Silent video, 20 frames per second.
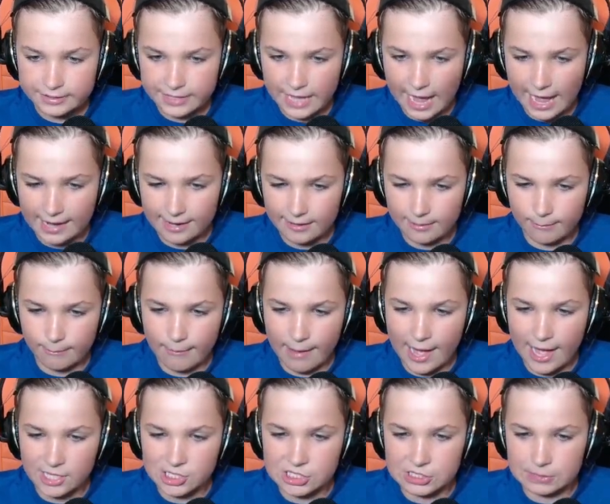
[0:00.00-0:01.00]
Dad,
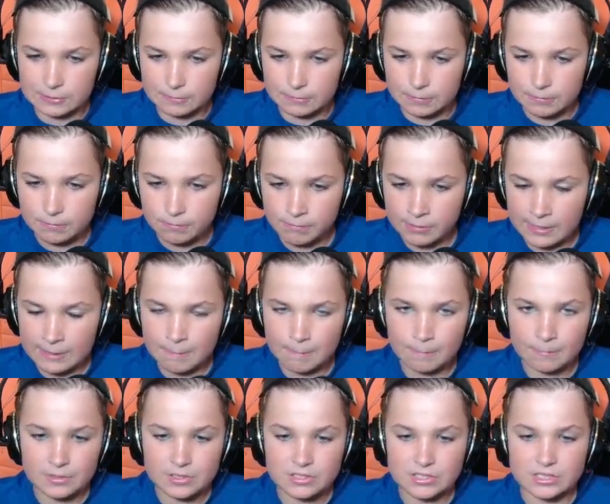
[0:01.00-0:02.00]
imagine
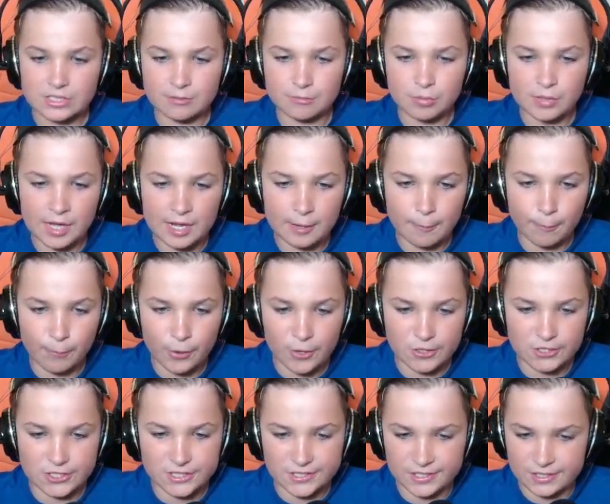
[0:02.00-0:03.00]
some kind of
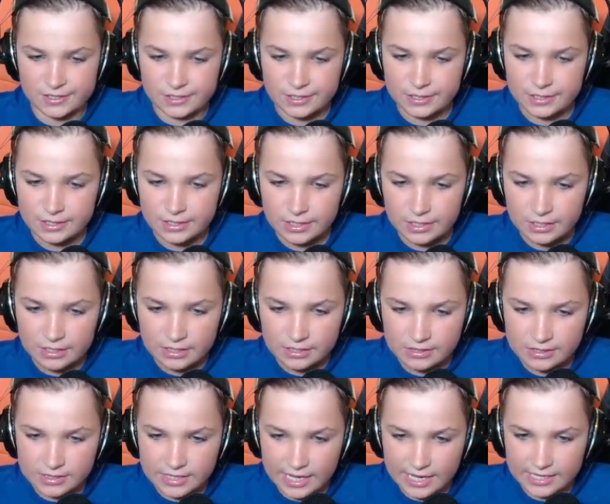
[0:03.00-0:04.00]
person
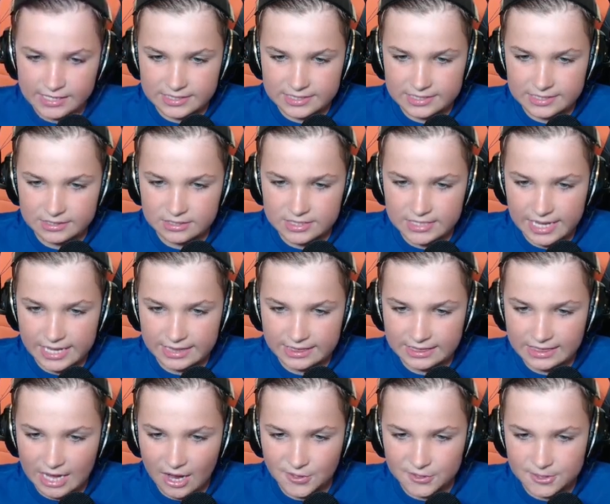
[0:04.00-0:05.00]
that is
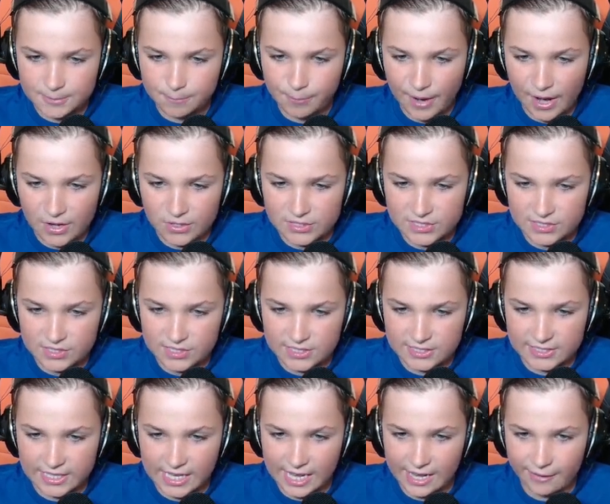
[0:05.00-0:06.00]
10,000 pounds in this
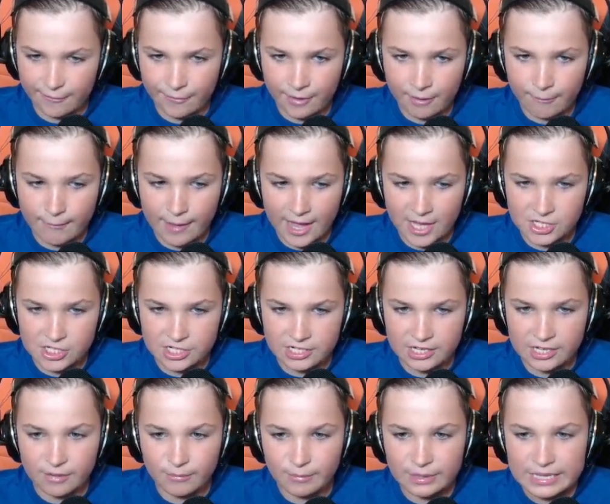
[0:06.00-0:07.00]
game. Imagine
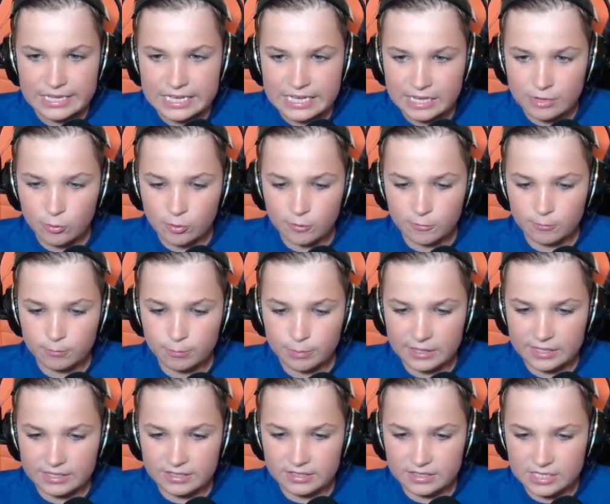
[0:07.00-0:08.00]
him. He would
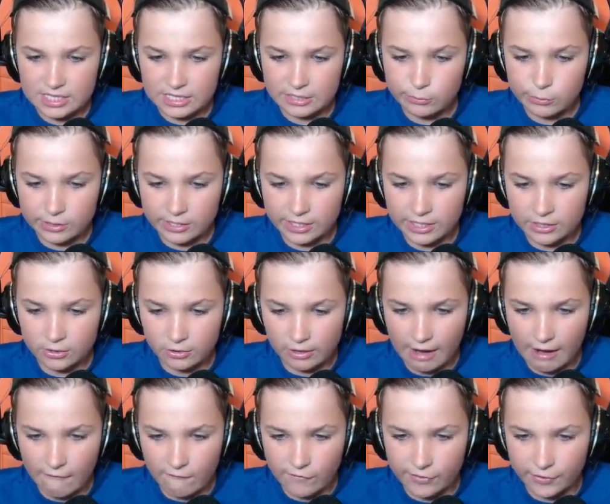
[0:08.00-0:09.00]
kill
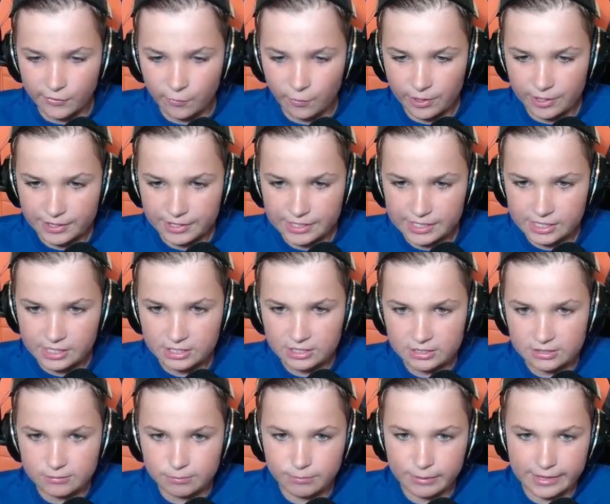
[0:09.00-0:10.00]
everyone. He
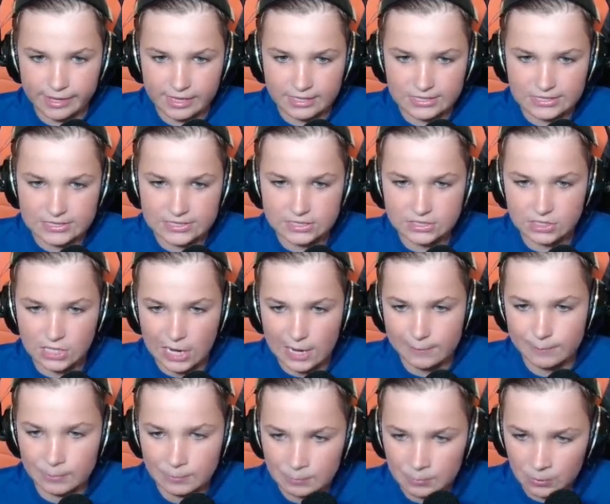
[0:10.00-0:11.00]
can be
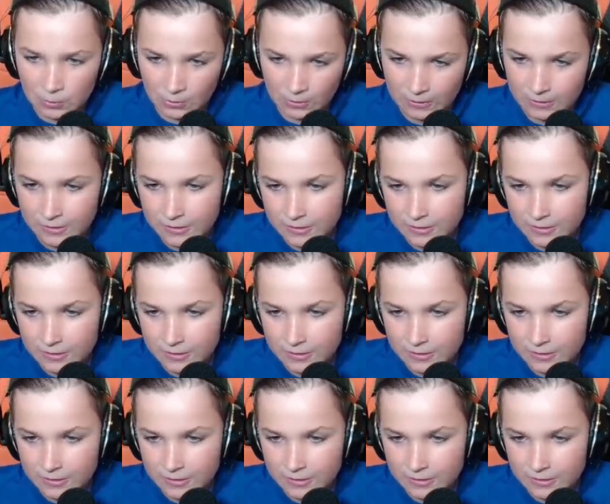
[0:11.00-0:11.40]
unstoppable.